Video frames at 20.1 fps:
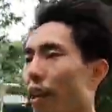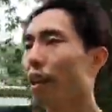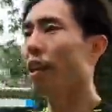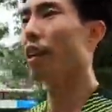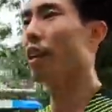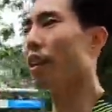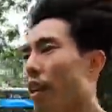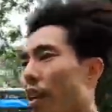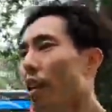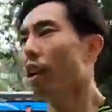I
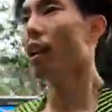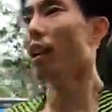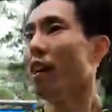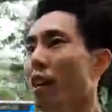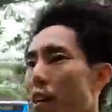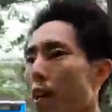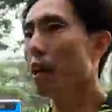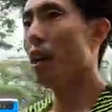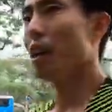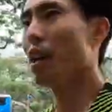
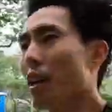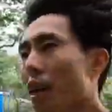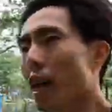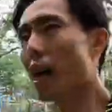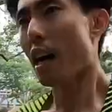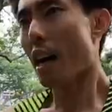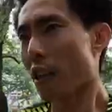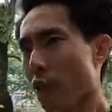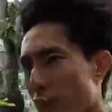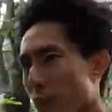
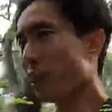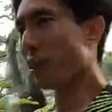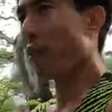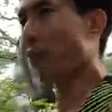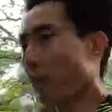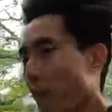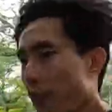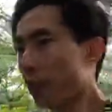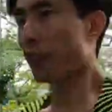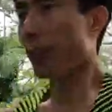don't really
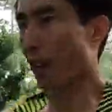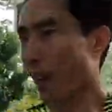feel